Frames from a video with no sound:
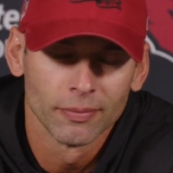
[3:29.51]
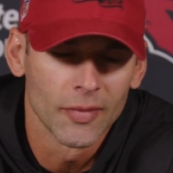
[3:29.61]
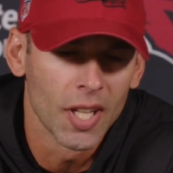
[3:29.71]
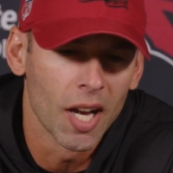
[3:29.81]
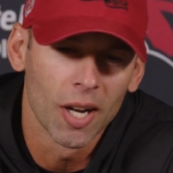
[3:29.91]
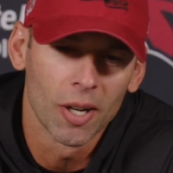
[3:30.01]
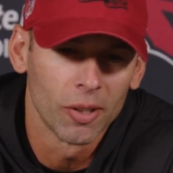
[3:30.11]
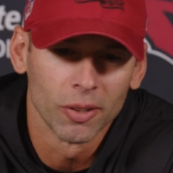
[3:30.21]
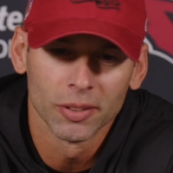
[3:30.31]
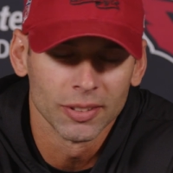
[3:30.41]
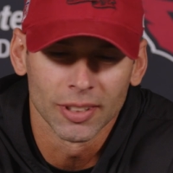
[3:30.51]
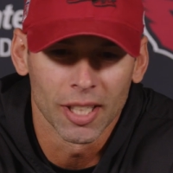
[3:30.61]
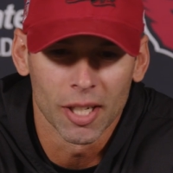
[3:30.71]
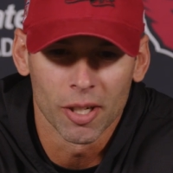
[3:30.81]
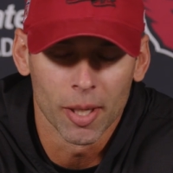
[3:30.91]
No, no.
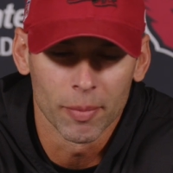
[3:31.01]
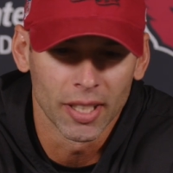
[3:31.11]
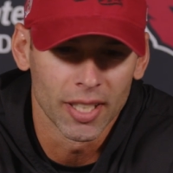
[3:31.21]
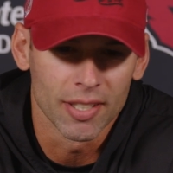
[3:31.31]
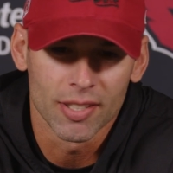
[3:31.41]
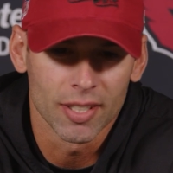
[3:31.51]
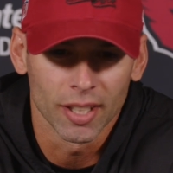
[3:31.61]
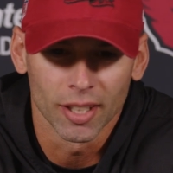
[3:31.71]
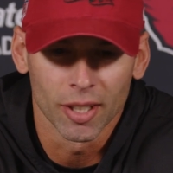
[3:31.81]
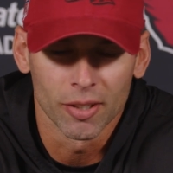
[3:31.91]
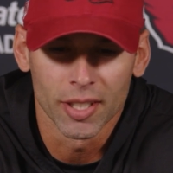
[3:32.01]
I mean, it's you know,